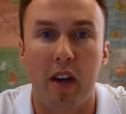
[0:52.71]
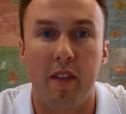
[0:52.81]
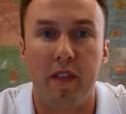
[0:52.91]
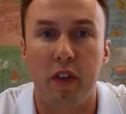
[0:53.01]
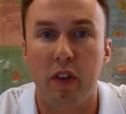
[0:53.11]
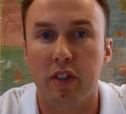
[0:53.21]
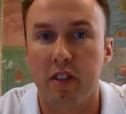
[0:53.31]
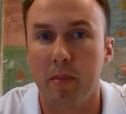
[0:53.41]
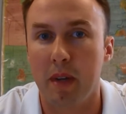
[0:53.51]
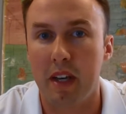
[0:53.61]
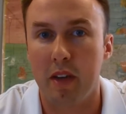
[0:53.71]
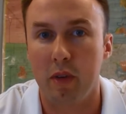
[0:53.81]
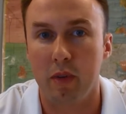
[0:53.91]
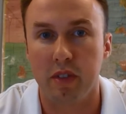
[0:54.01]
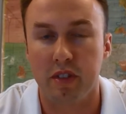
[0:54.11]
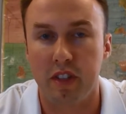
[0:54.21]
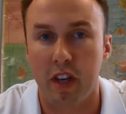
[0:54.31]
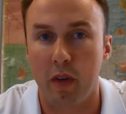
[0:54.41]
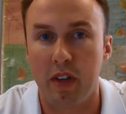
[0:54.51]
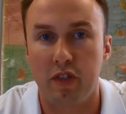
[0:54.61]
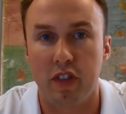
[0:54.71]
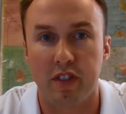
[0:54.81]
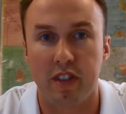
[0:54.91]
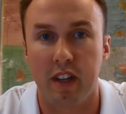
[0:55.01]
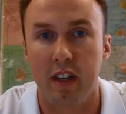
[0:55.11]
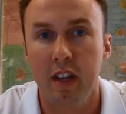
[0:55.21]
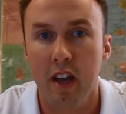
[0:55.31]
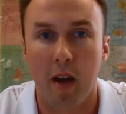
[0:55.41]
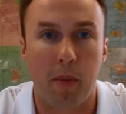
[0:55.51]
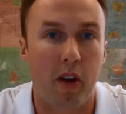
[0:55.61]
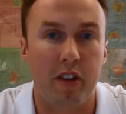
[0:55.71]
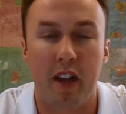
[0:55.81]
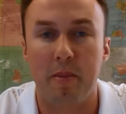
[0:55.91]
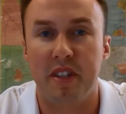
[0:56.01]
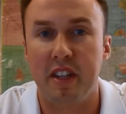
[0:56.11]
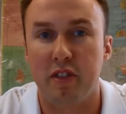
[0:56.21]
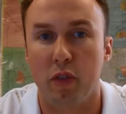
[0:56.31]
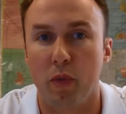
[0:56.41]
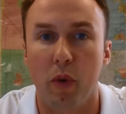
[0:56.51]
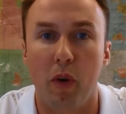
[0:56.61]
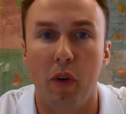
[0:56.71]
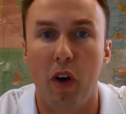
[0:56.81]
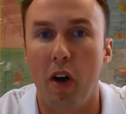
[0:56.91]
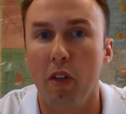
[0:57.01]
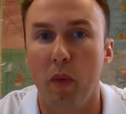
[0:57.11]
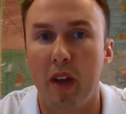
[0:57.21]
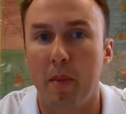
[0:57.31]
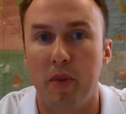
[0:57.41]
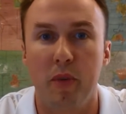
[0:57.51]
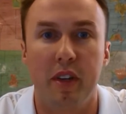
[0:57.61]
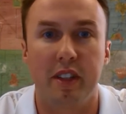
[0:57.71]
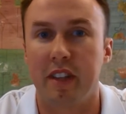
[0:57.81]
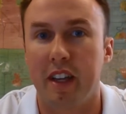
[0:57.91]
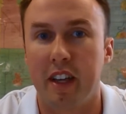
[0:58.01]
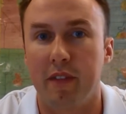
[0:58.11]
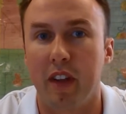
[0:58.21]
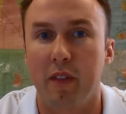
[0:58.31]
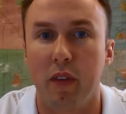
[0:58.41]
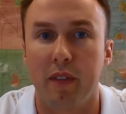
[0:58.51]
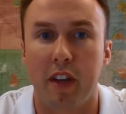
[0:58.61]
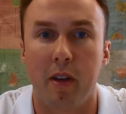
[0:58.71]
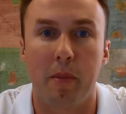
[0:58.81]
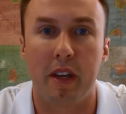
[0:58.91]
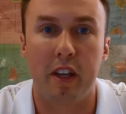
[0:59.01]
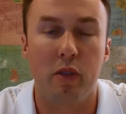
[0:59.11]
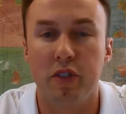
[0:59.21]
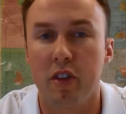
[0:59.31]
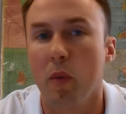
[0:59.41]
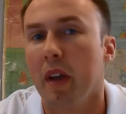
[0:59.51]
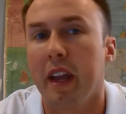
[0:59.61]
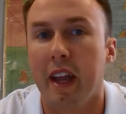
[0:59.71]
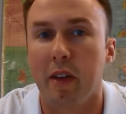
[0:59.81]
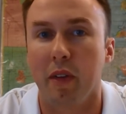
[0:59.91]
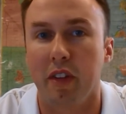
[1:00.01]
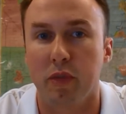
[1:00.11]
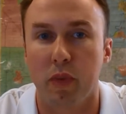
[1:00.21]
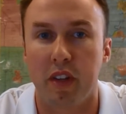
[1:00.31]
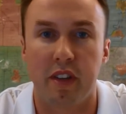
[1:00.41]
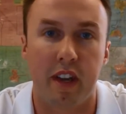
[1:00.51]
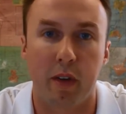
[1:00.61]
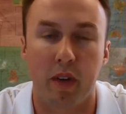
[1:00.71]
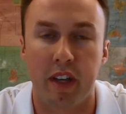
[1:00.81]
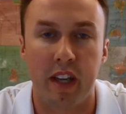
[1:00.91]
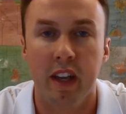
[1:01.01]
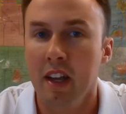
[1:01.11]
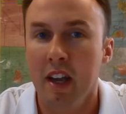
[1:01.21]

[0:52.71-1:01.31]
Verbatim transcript: If you're somebody who is, you know, in just a, a part-time seasonal role all the way up to an executive level of a company, you still want to handle this with integrity.